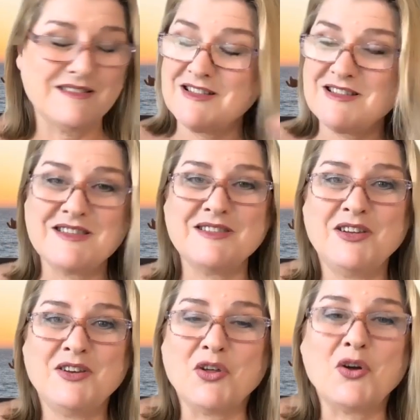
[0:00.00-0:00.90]
there's the,
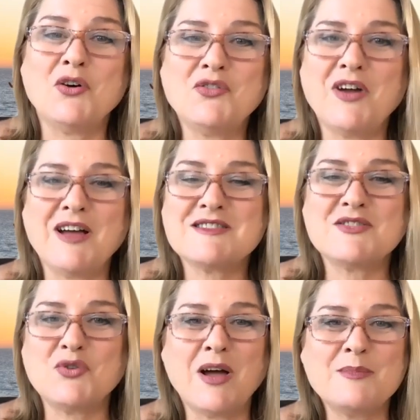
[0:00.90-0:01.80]
you know the contrast
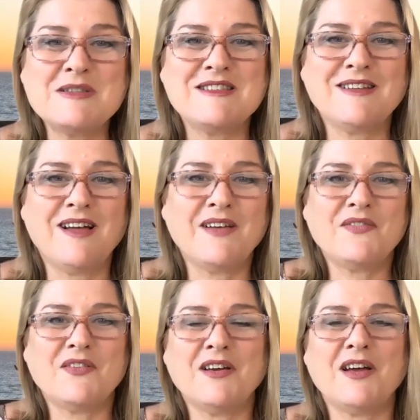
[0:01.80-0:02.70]
the dramas in
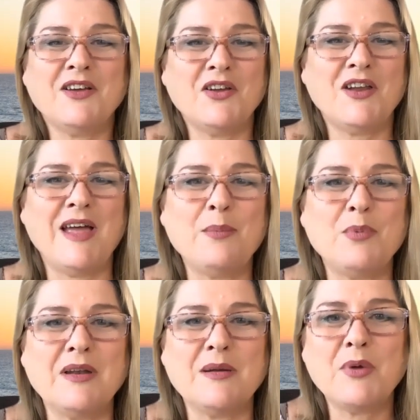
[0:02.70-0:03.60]
life are, are going to
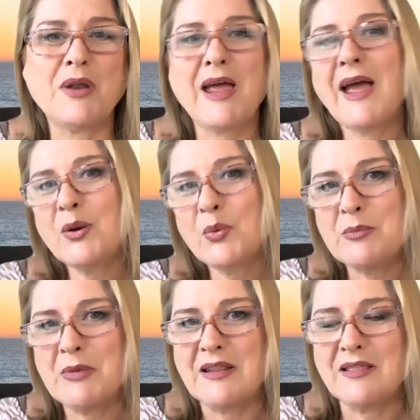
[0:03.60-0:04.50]
happen but how do
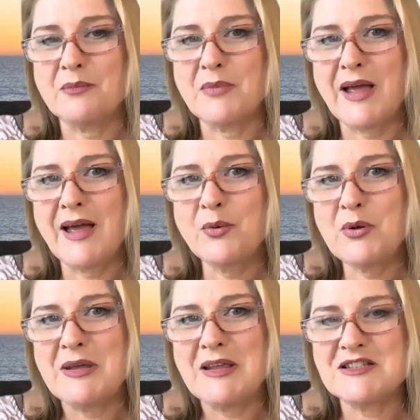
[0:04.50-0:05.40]
we meet them how do
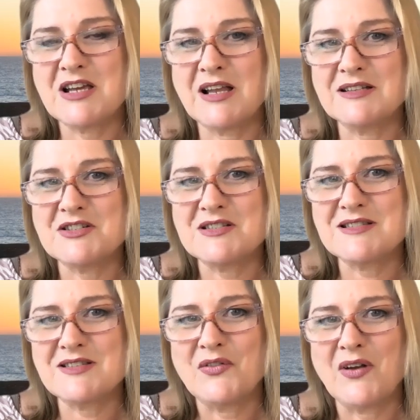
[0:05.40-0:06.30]
we meet the
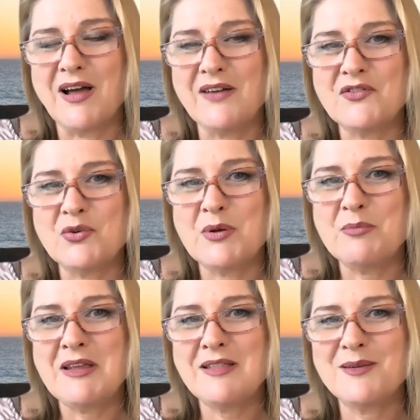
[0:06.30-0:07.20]
challenges of life do we
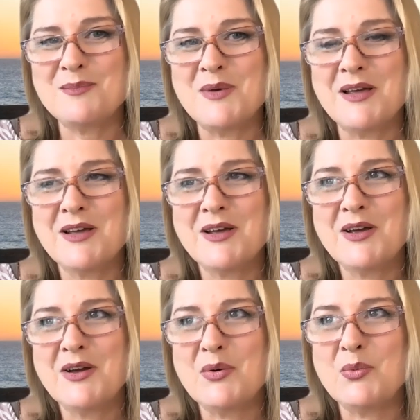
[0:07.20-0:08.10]
meet them
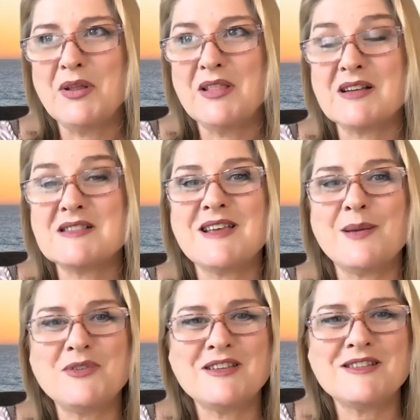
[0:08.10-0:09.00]
with
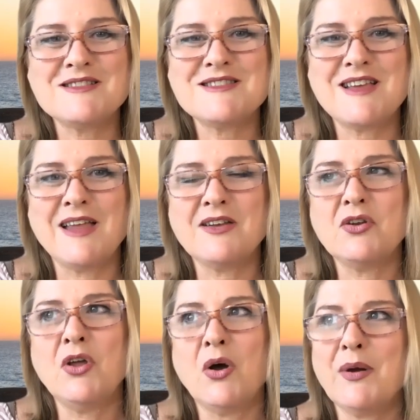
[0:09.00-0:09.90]
acceptance
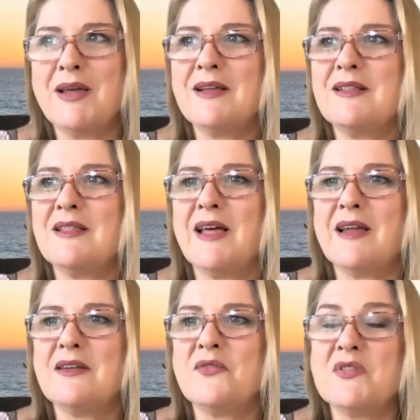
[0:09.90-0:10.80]
and knowing
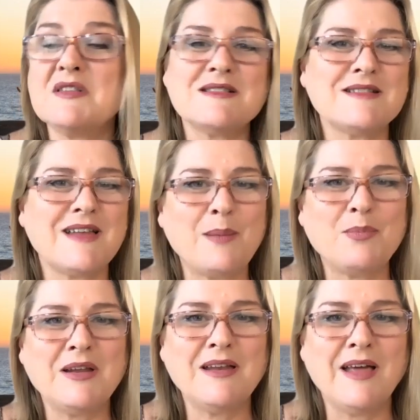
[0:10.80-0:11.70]
that if this isn't
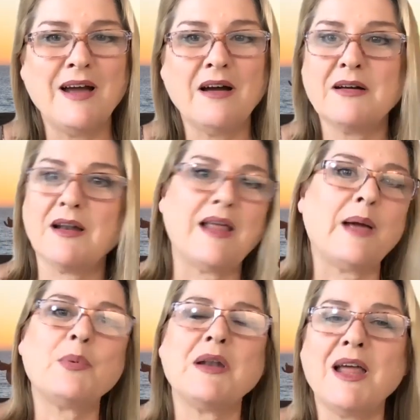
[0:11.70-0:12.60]
happening now it'll
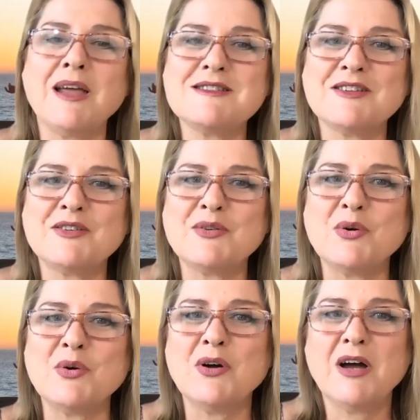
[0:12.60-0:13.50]
happen later
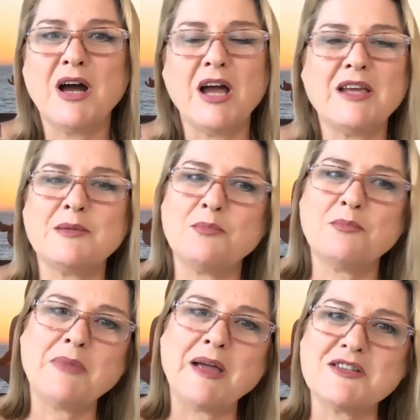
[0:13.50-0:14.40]
or i can
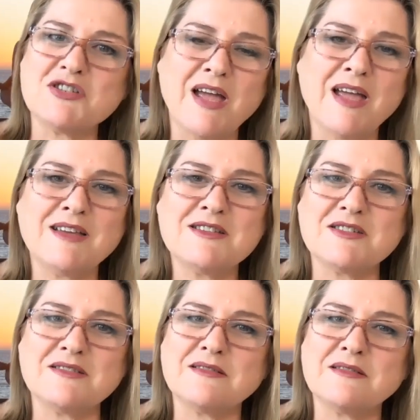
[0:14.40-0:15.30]
make a change
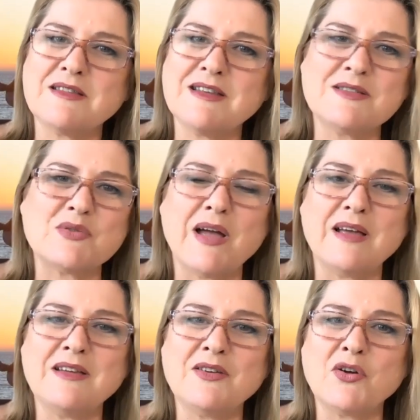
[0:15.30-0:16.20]
and things will ha-
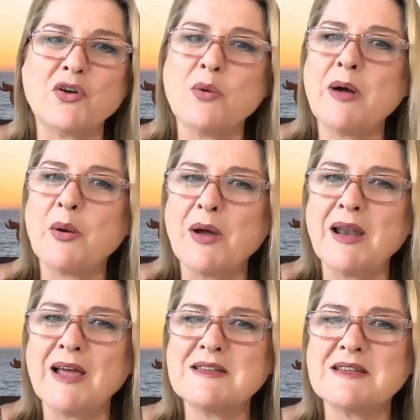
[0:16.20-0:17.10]
you know go my way
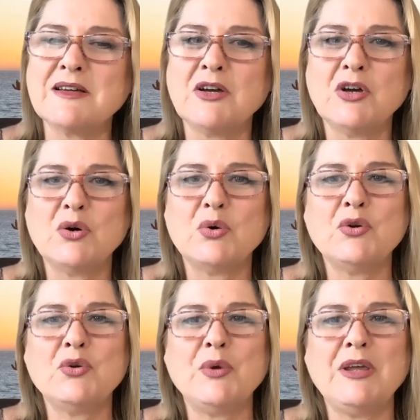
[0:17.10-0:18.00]
later
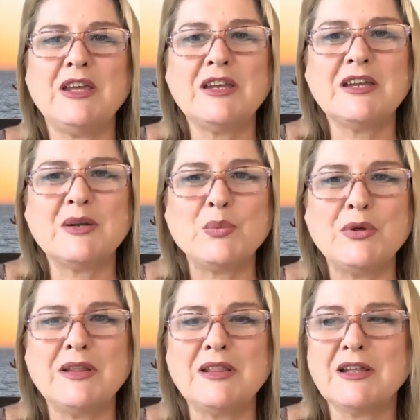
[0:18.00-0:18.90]
or do we hit it
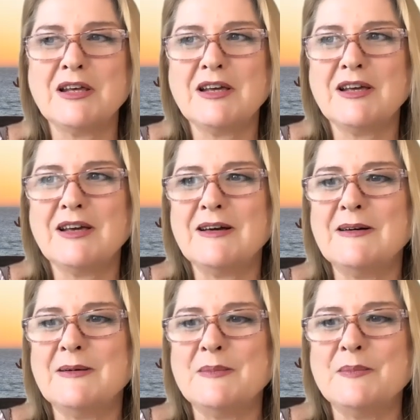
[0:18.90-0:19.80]
with
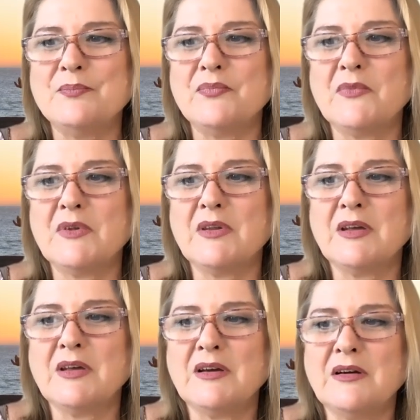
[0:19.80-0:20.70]
um,
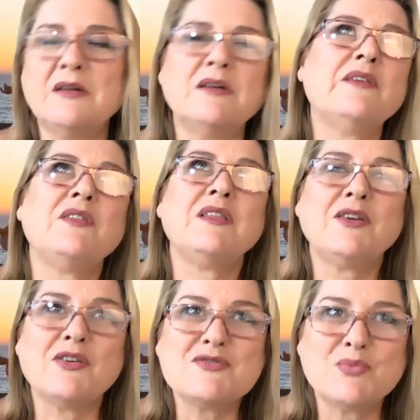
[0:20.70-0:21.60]
oh, everything
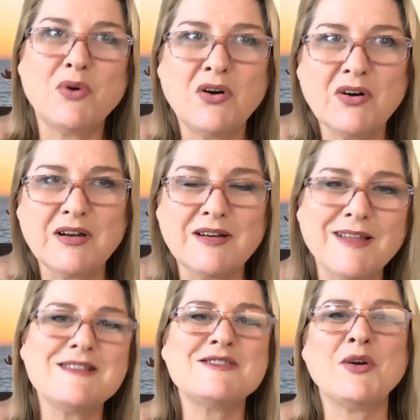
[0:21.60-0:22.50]
goes wrong and
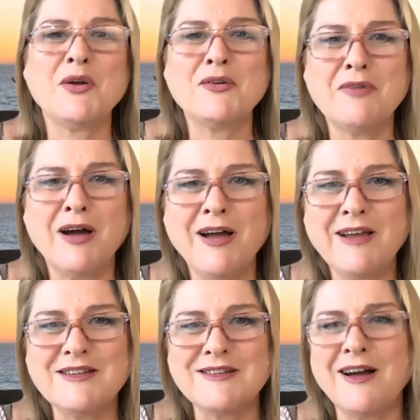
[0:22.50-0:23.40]
nothing's going
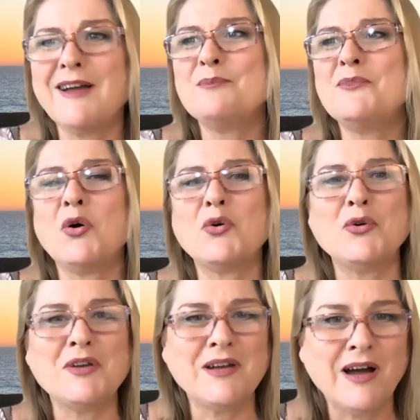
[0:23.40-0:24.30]
right and I'm not
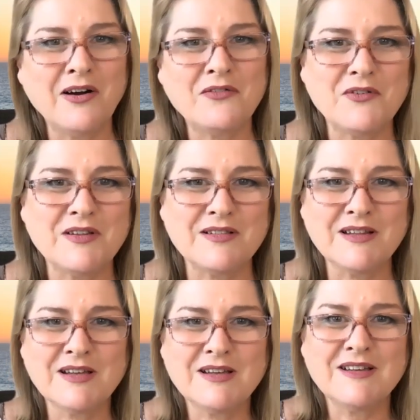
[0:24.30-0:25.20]
good enough
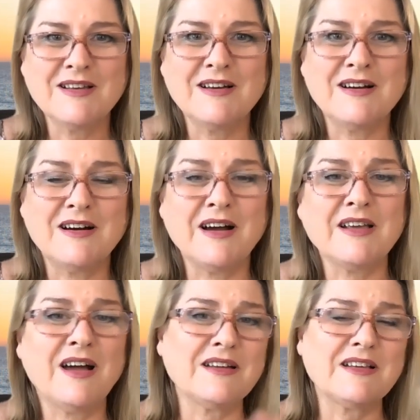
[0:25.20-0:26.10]
and I
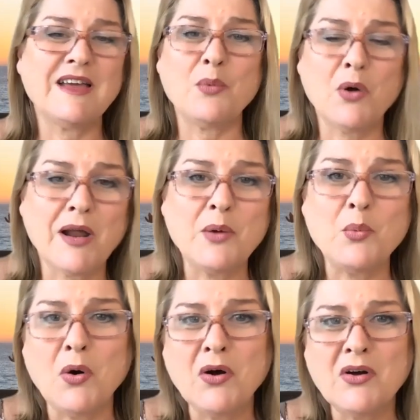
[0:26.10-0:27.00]
can't get what I
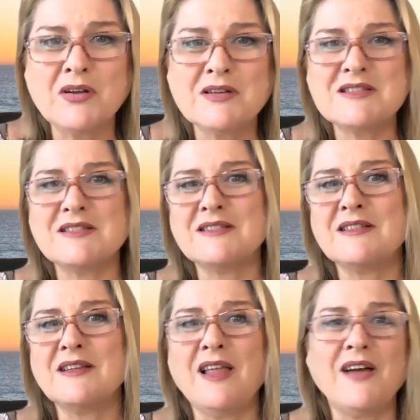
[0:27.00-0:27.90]
want
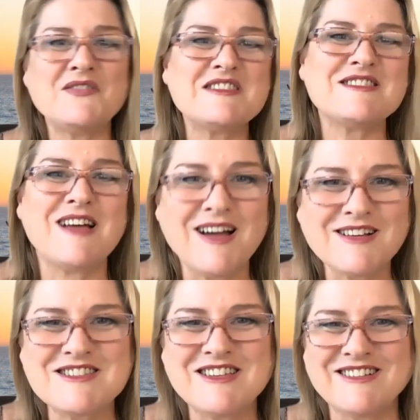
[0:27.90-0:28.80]
and life
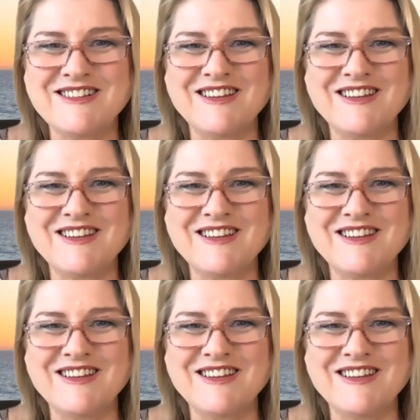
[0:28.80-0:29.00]
sucks